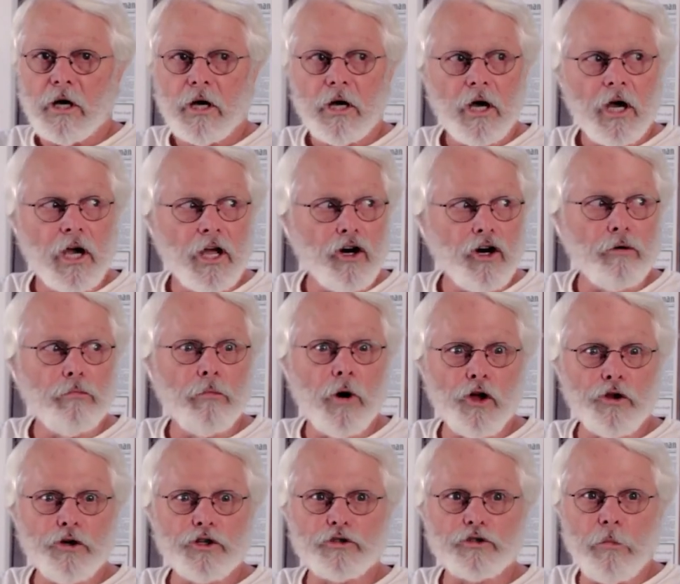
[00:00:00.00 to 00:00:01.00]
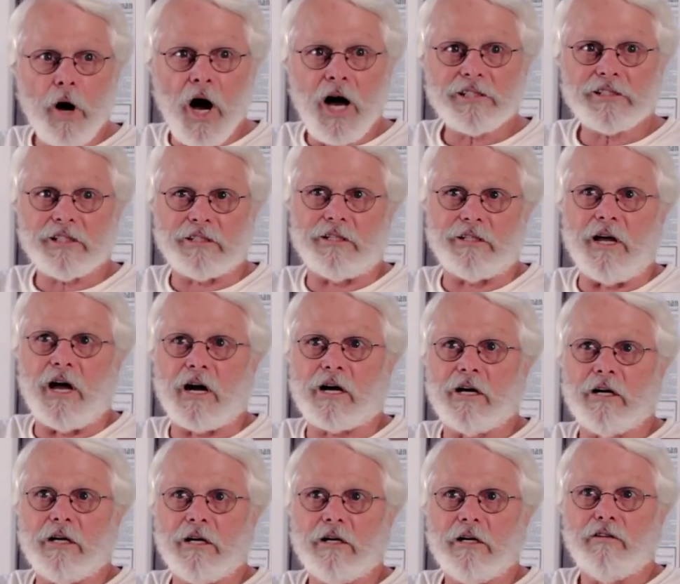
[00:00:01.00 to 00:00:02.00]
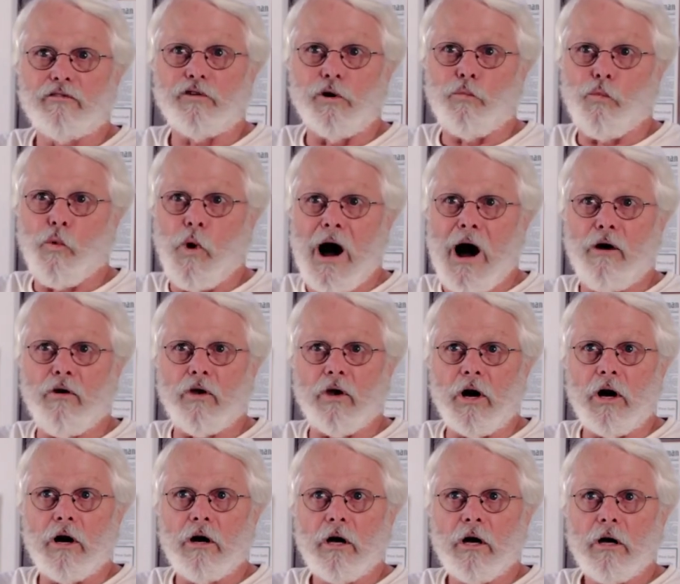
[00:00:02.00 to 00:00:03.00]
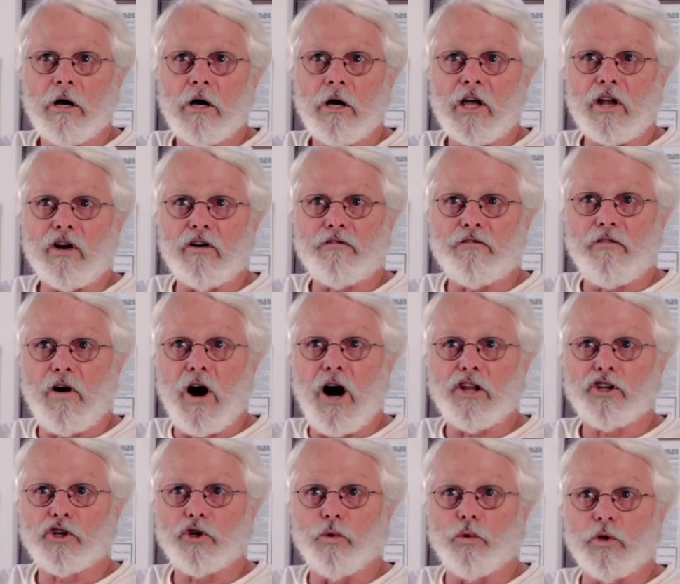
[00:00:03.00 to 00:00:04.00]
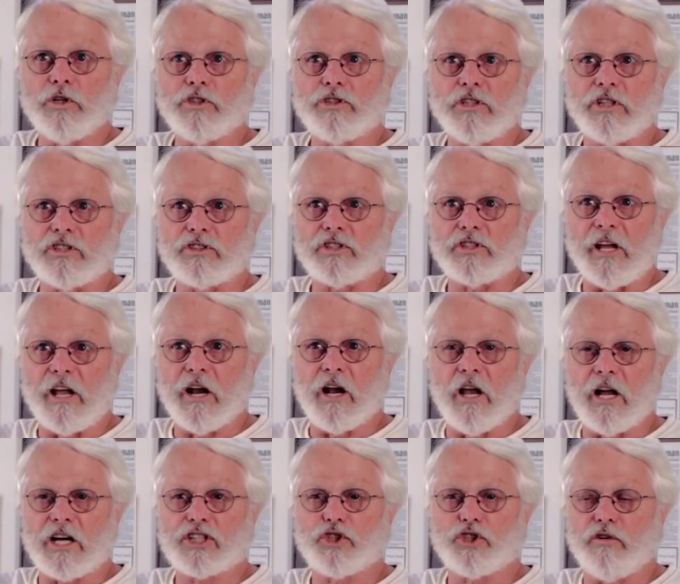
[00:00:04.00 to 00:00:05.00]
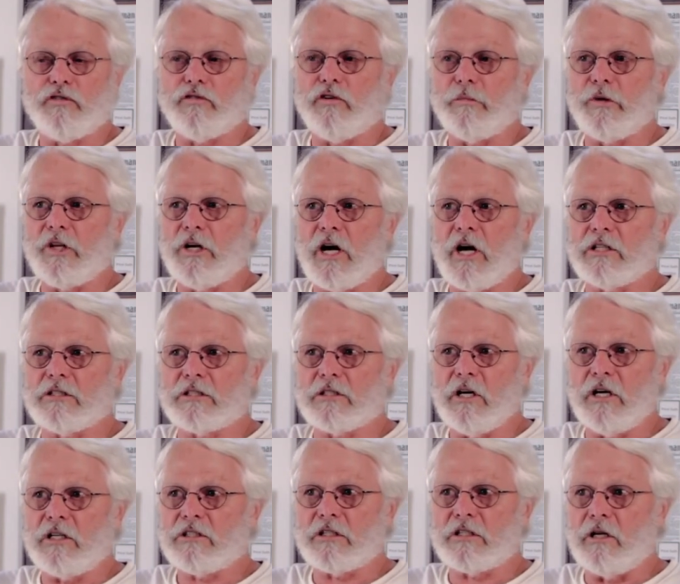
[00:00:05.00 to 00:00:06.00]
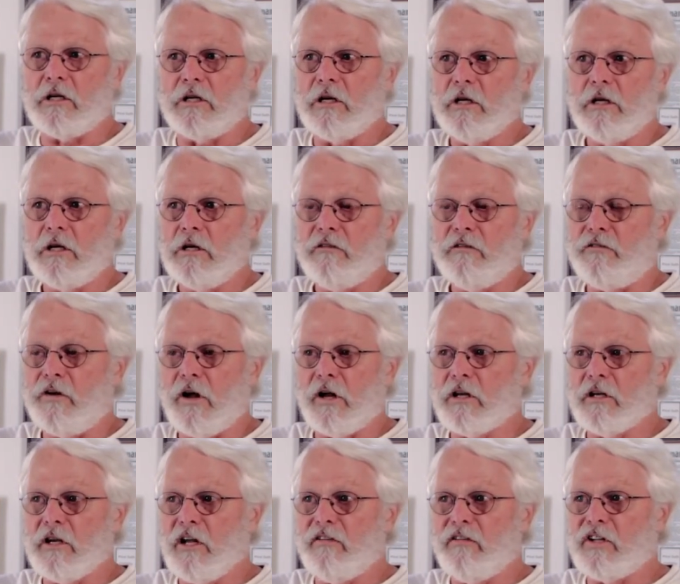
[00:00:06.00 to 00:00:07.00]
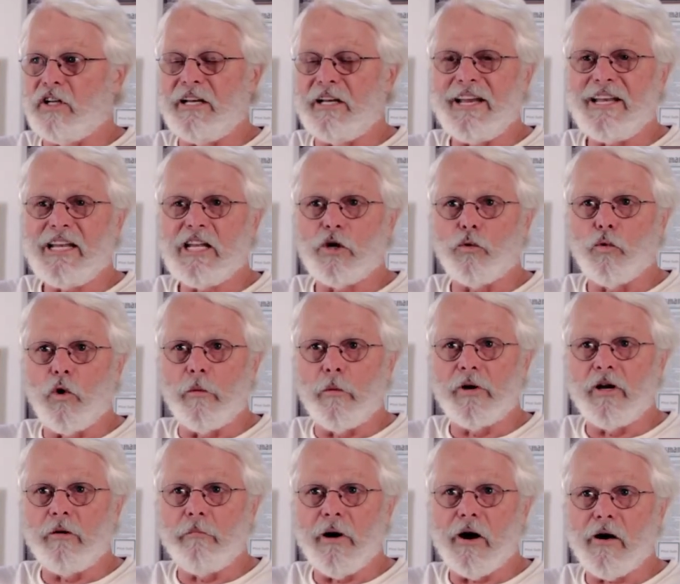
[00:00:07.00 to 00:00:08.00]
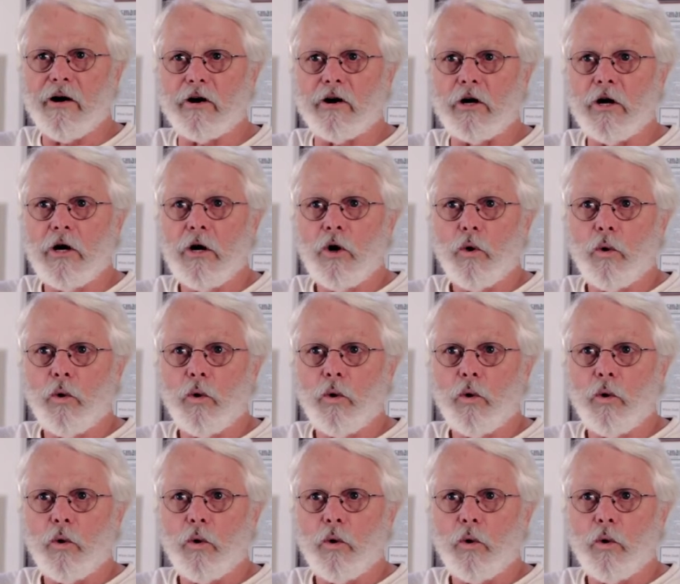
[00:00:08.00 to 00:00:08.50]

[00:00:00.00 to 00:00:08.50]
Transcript: And her mother's Mazatec from Huautla, and her father was this intellectual from the United States that fell in love with an Indian woman and married her.